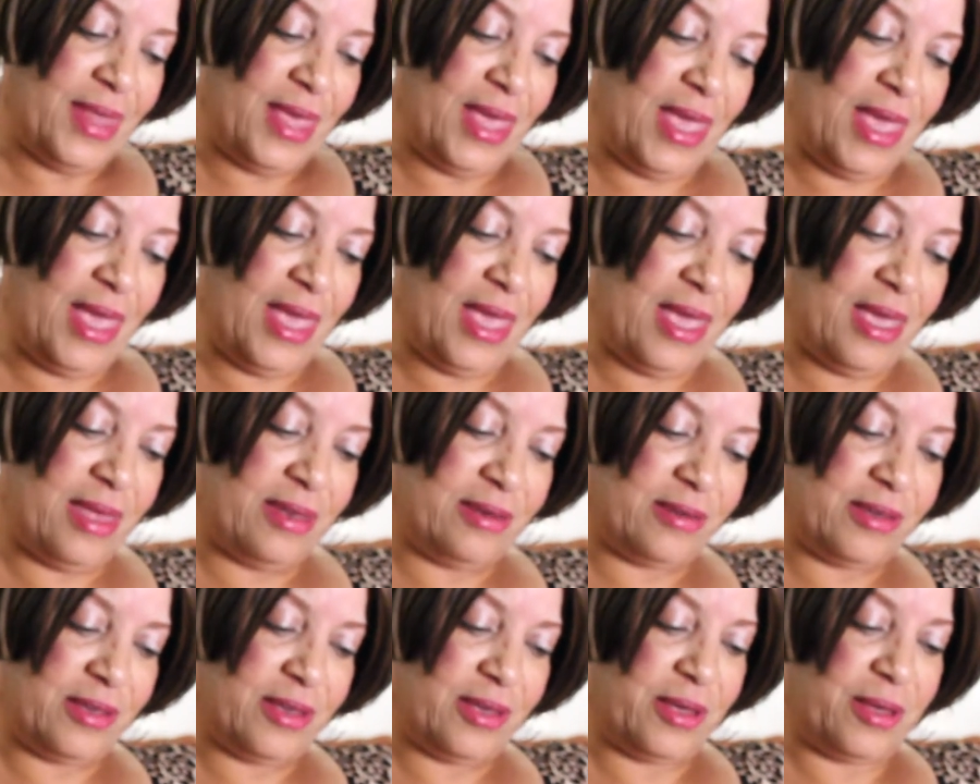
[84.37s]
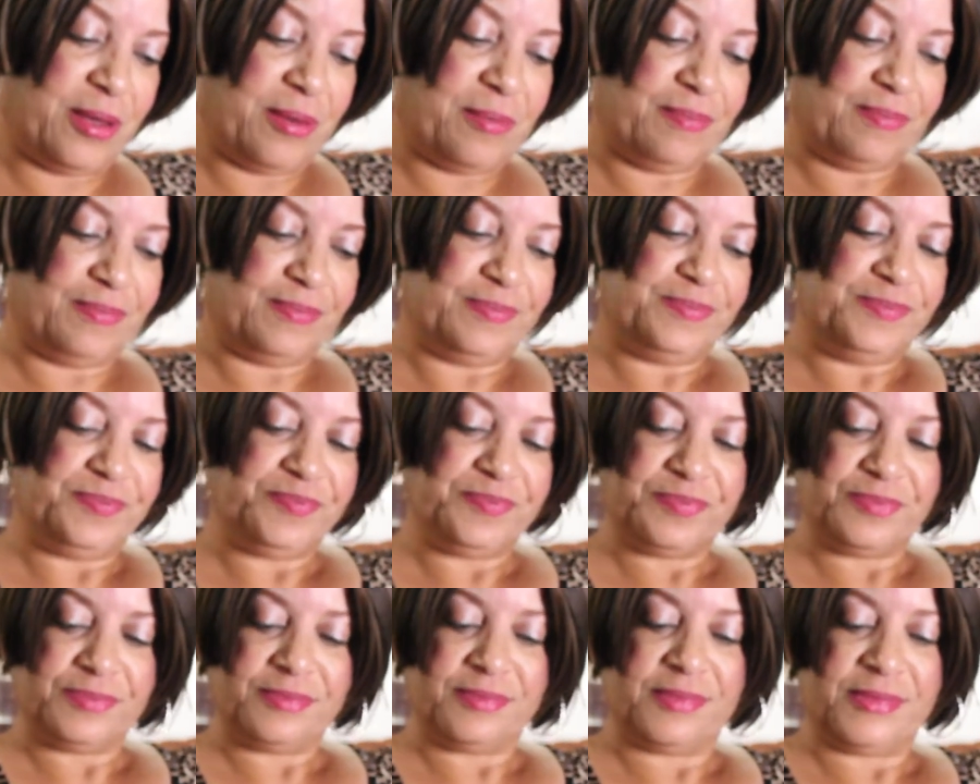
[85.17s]
And um,
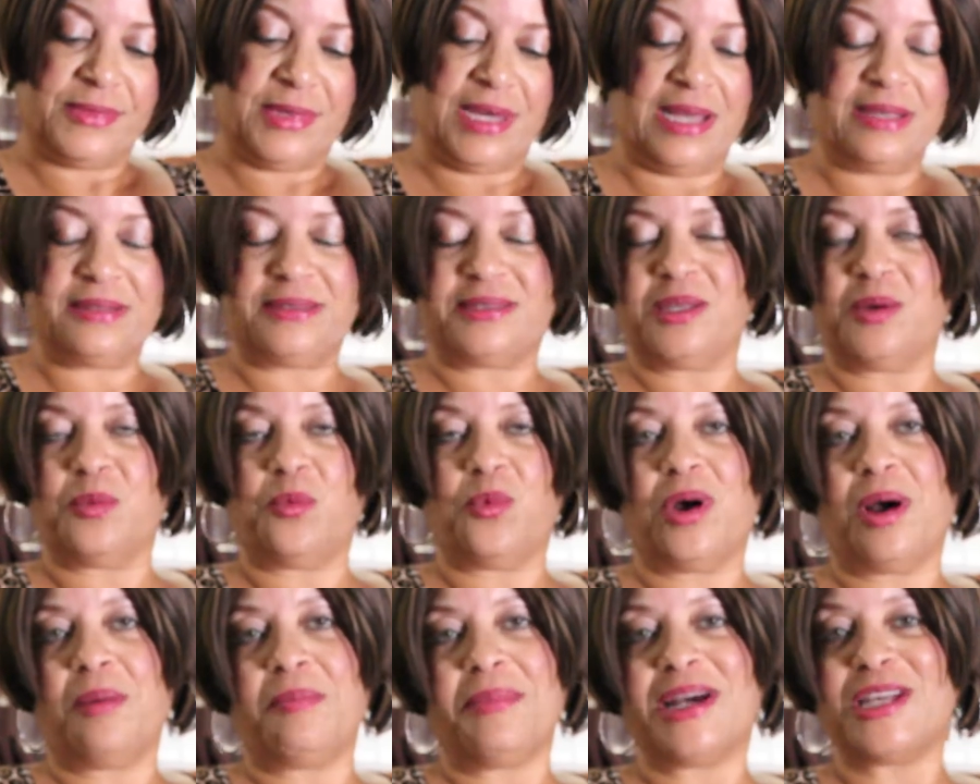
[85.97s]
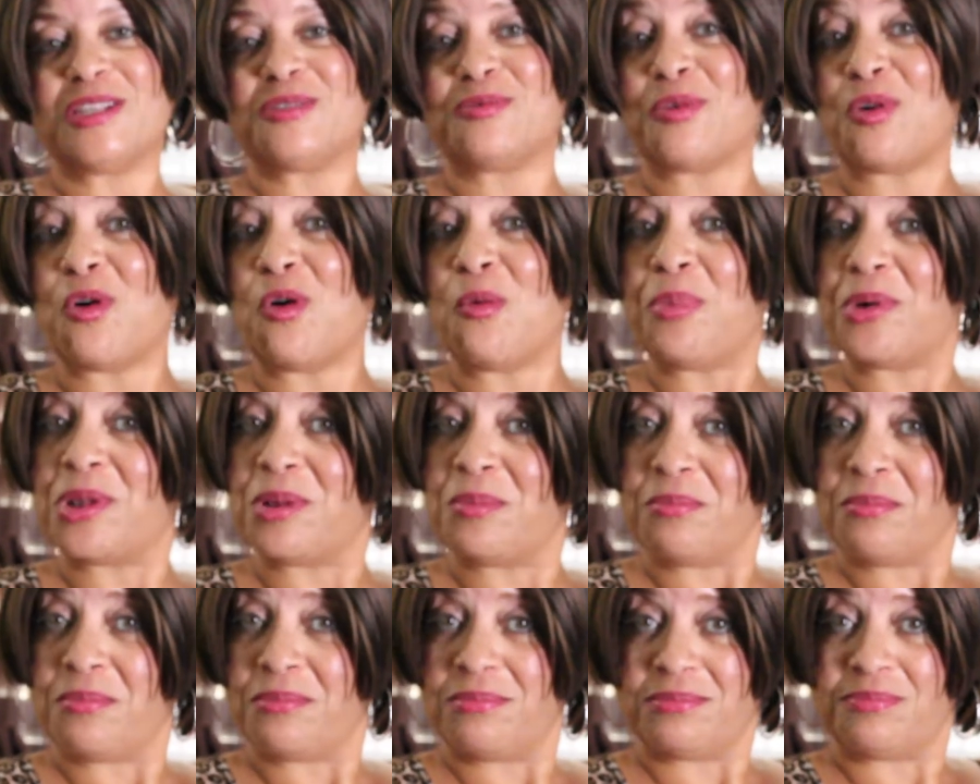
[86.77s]
I said, well, I might as well open
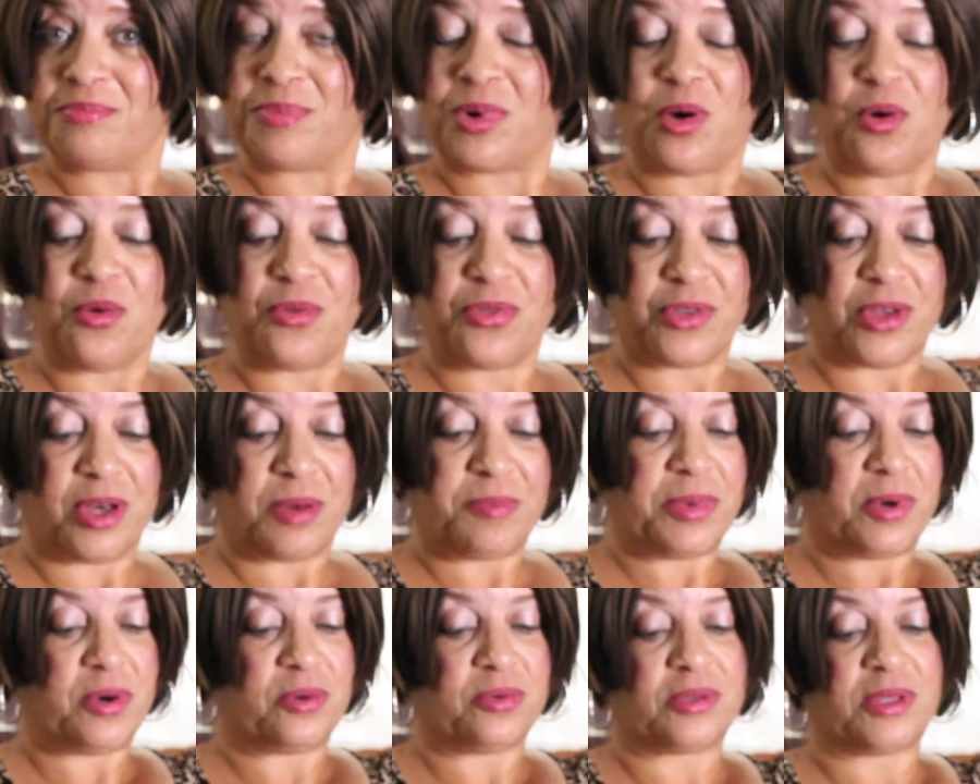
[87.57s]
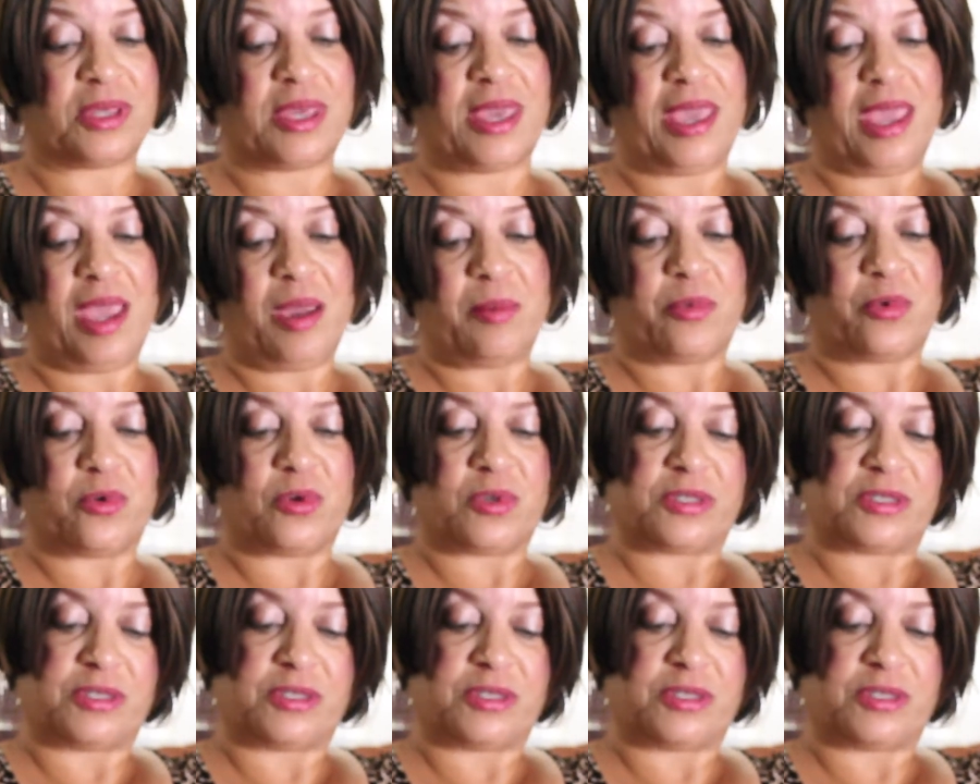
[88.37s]
them both up on camera.